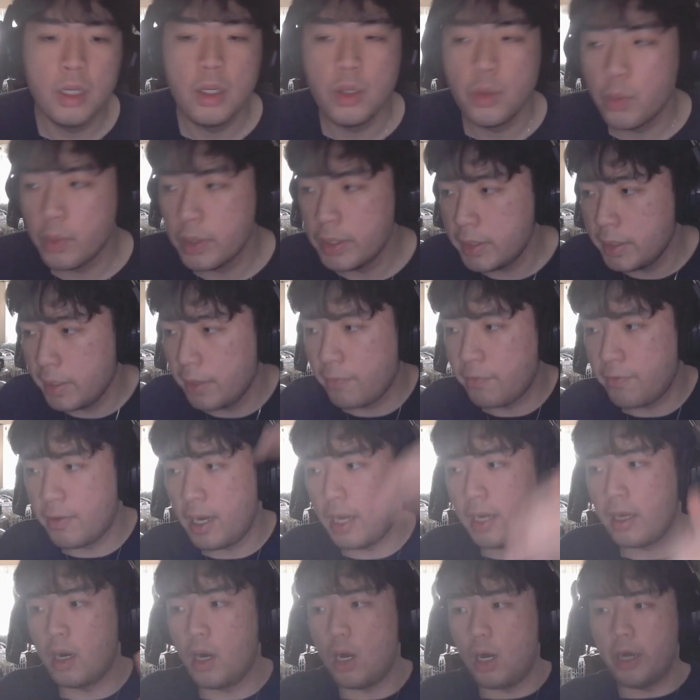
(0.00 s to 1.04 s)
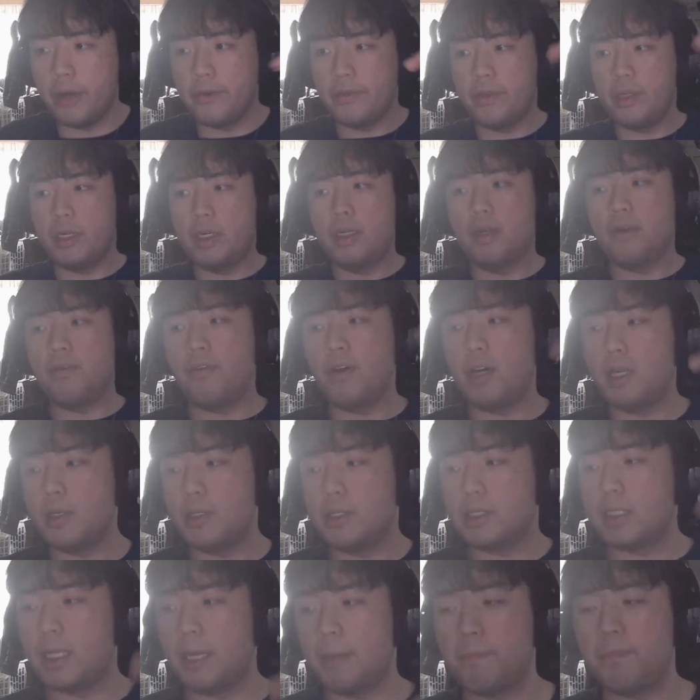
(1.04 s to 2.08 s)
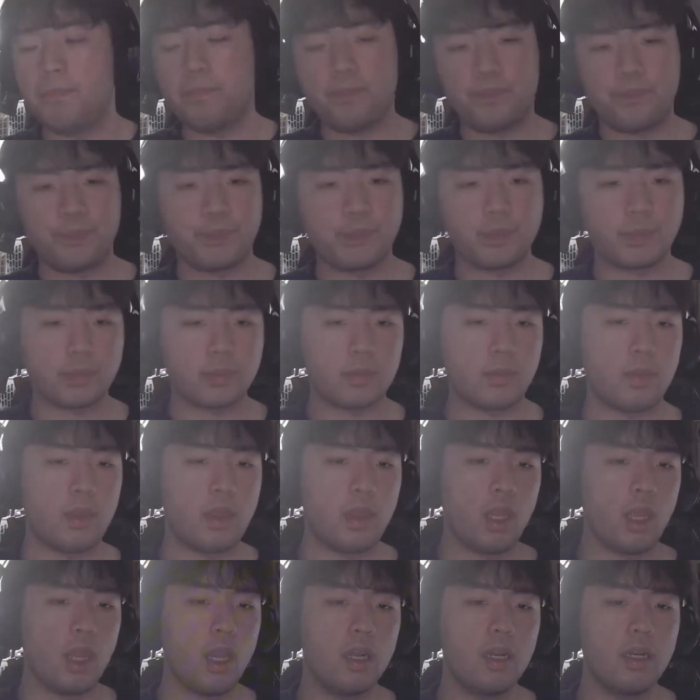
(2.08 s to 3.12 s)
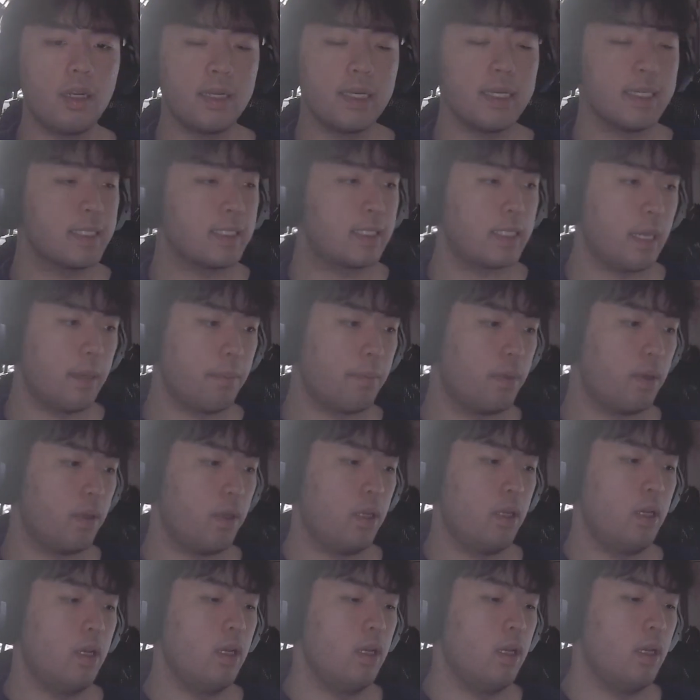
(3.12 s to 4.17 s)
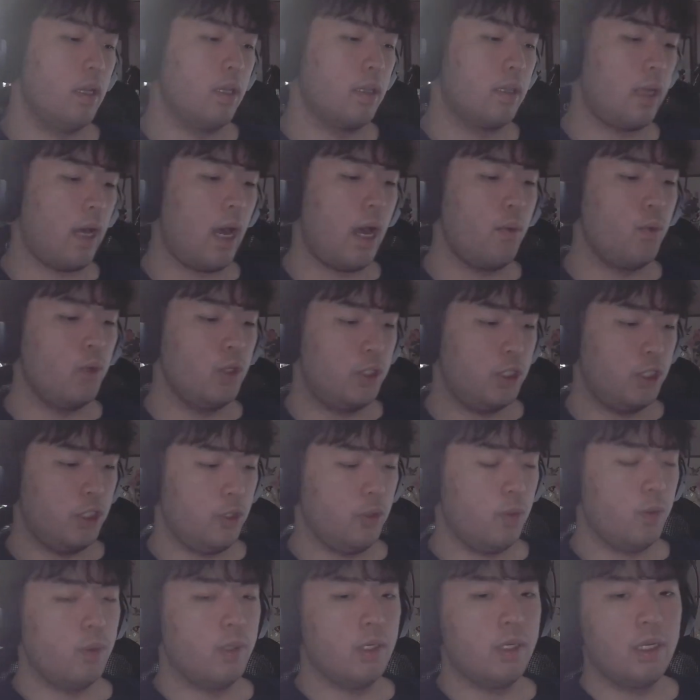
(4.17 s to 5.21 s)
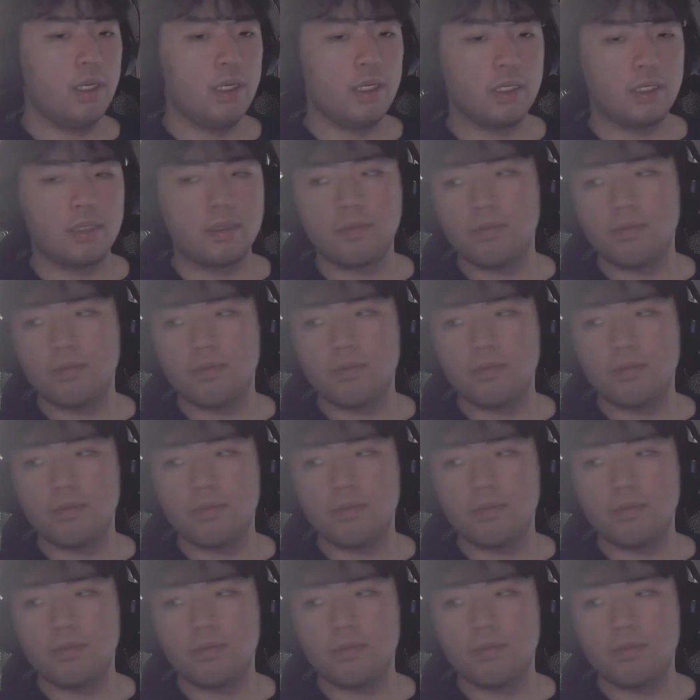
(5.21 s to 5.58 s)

Once you have find all of their funnel step, the next step that I would do is